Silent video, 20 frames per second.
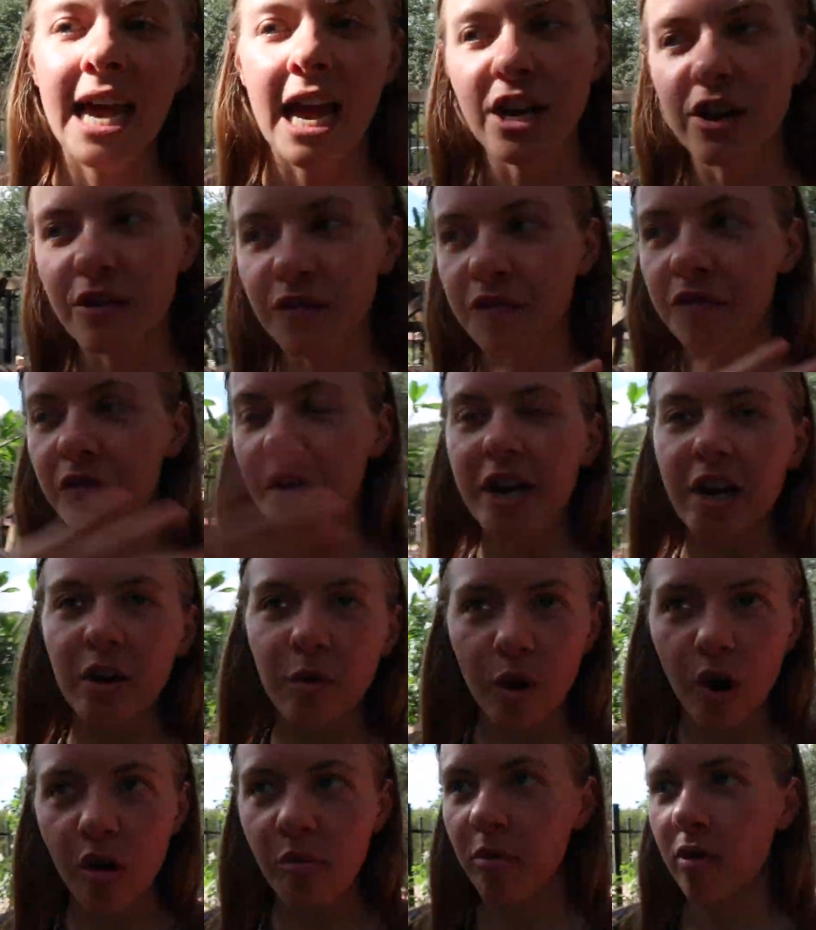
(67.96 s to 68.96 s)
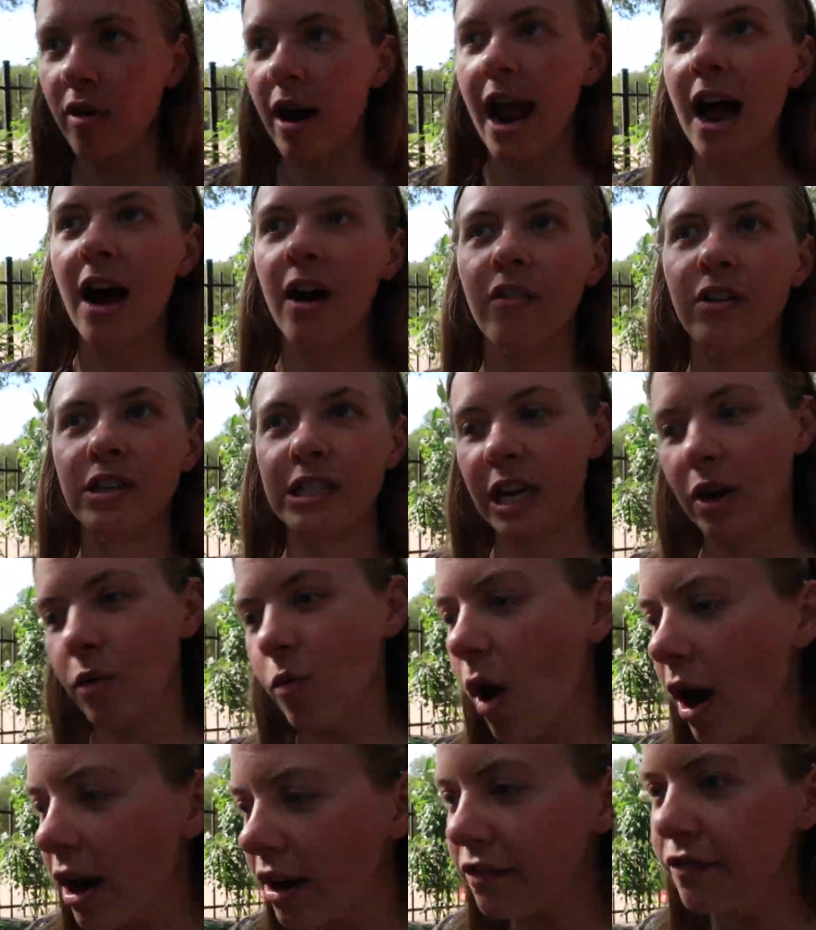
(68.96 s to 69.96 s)
and you're free to roam around. There's
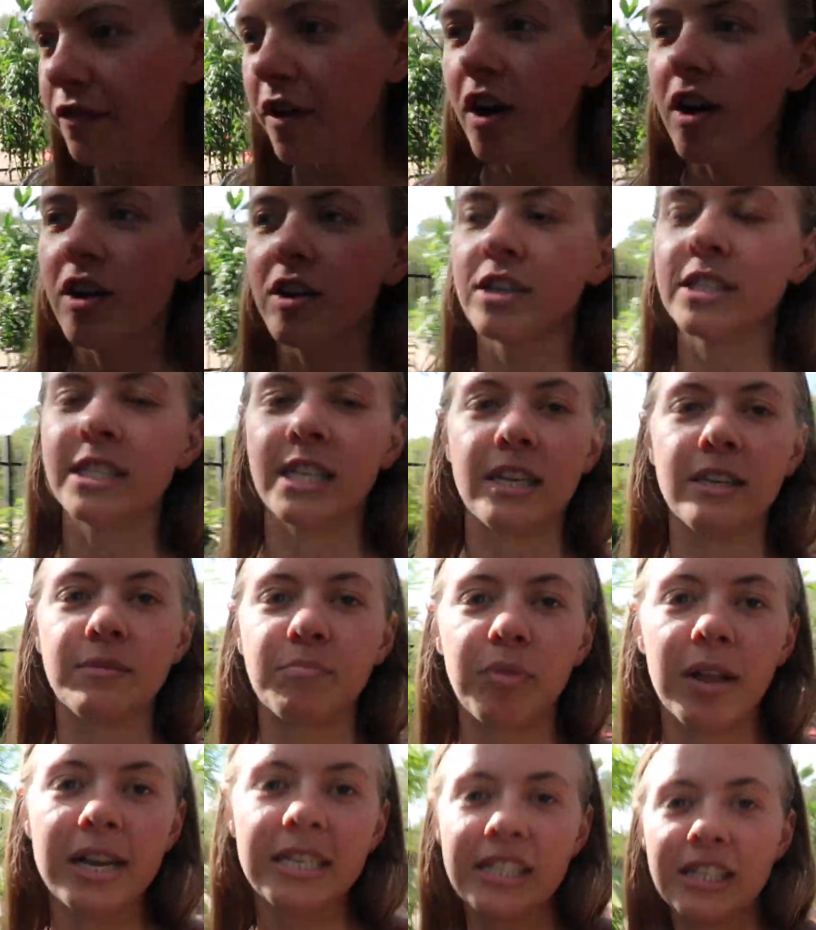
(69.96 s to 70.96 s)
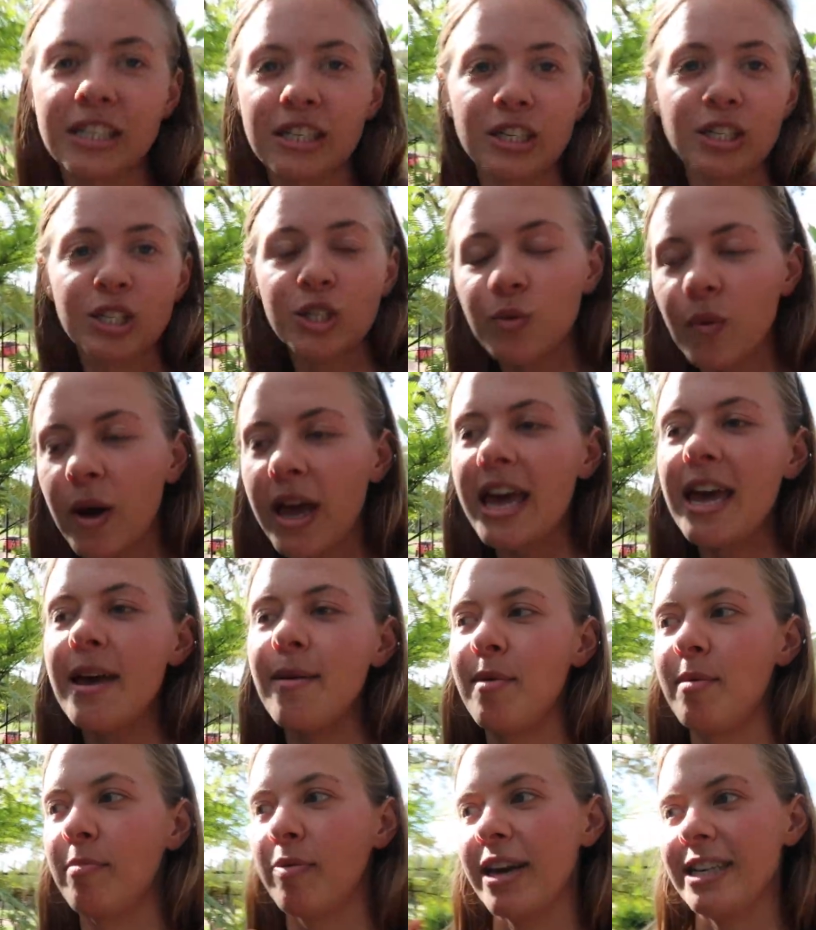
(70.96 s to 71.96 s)
like waterfalls and places to
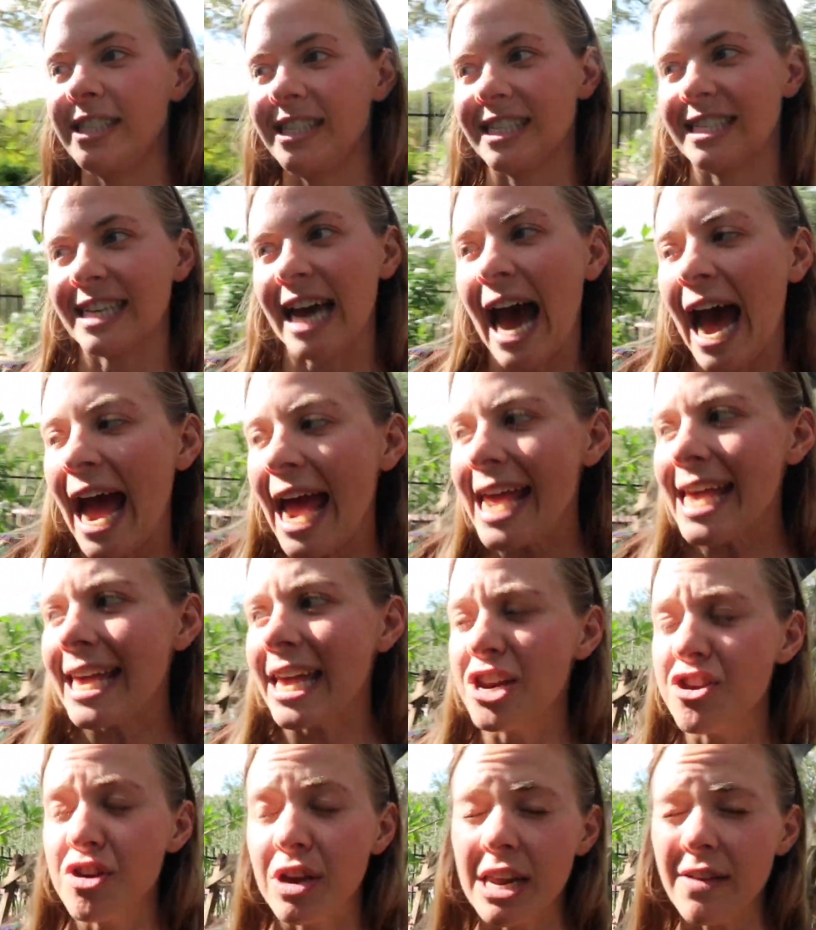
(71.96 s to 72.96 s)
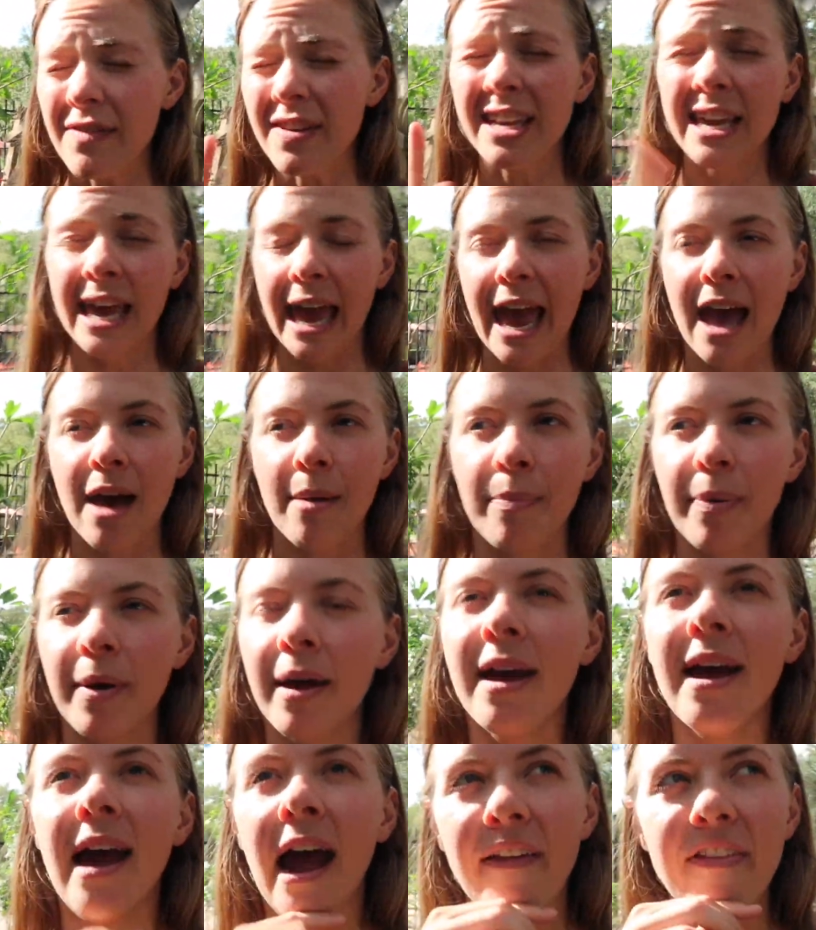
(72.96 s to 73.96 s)
swim and places to hike, and you can even camp.
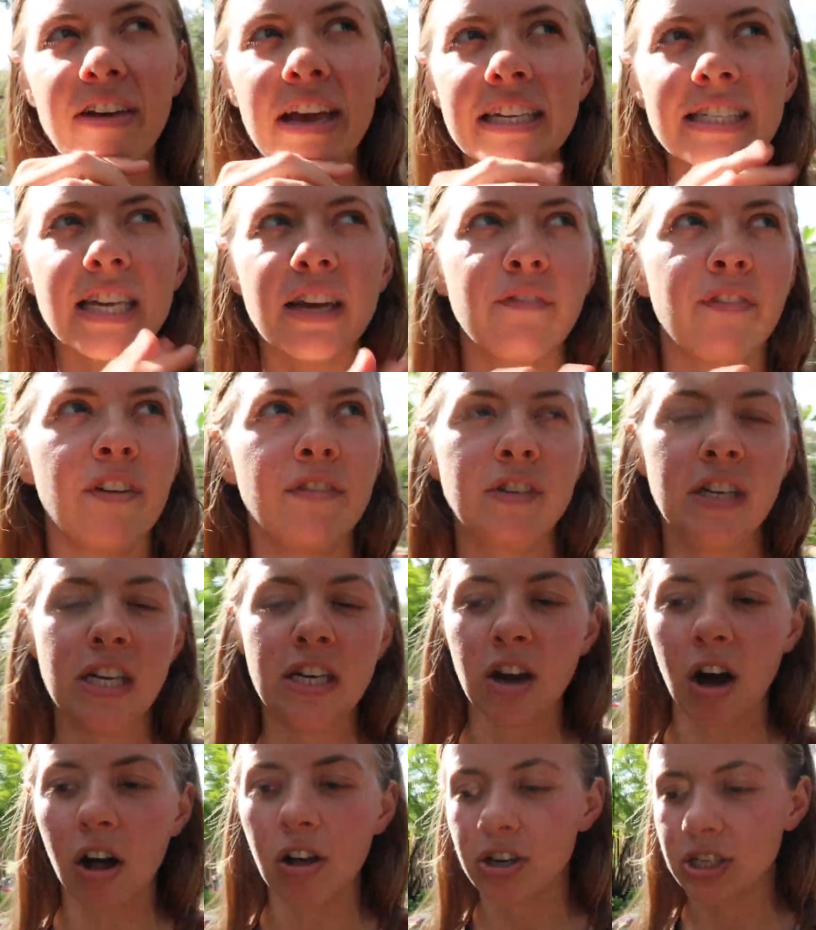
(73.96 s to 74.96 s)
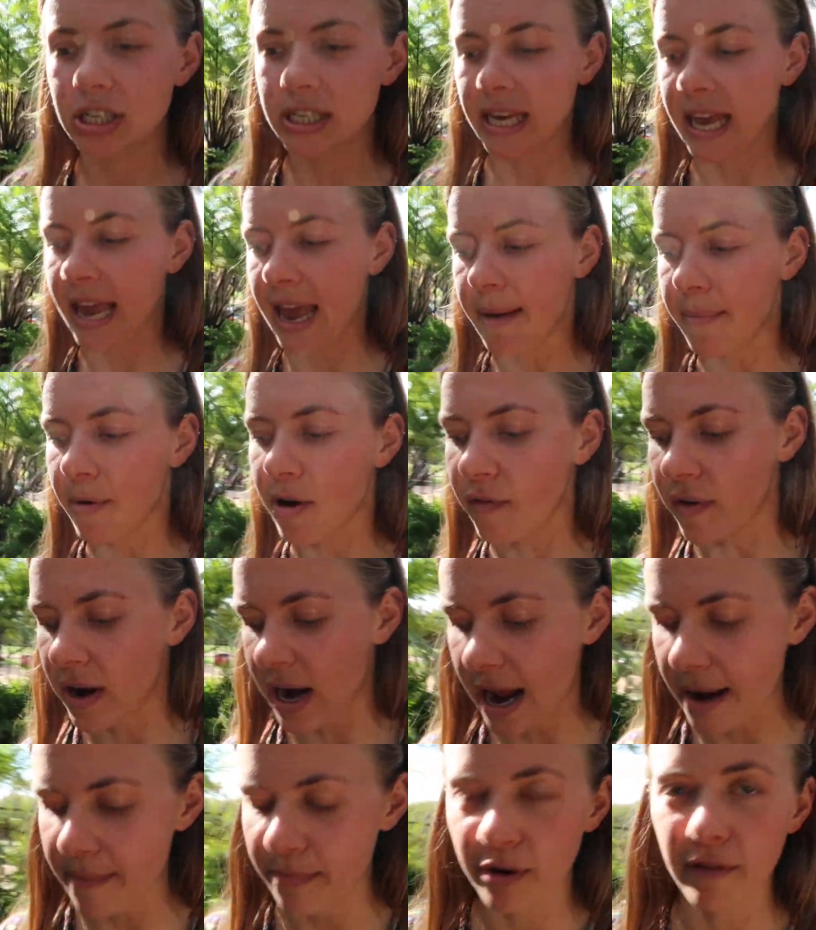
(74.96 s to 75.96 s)
I think it's like fifteen dollars to camp
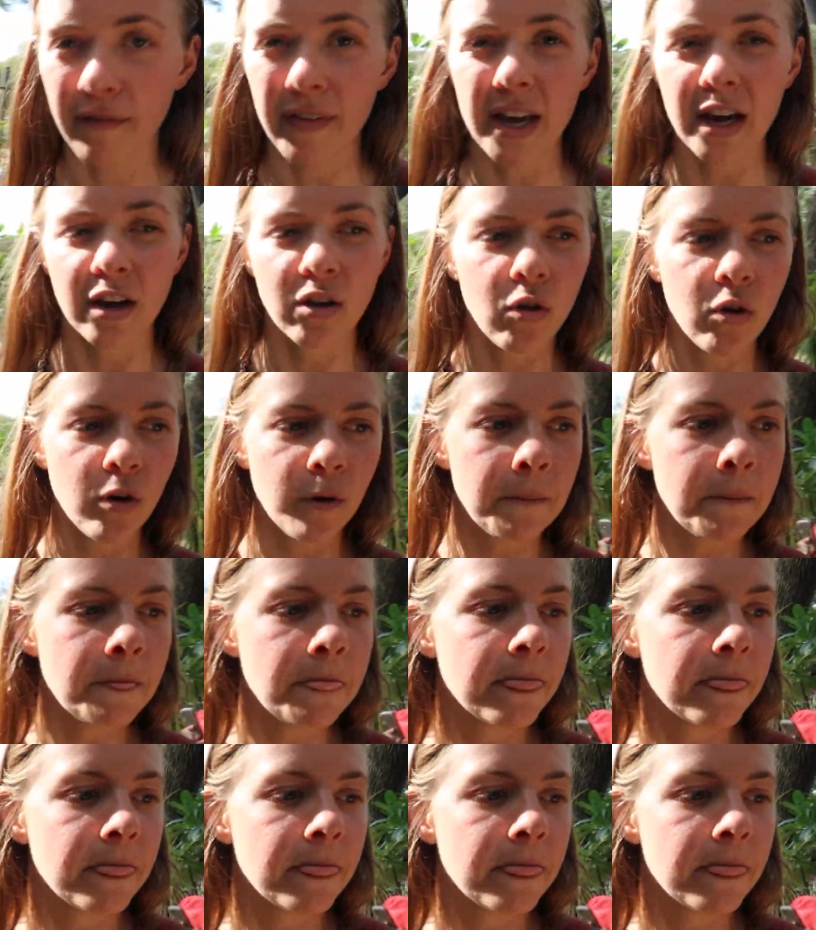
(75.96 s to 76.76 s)
overnight per vehicle.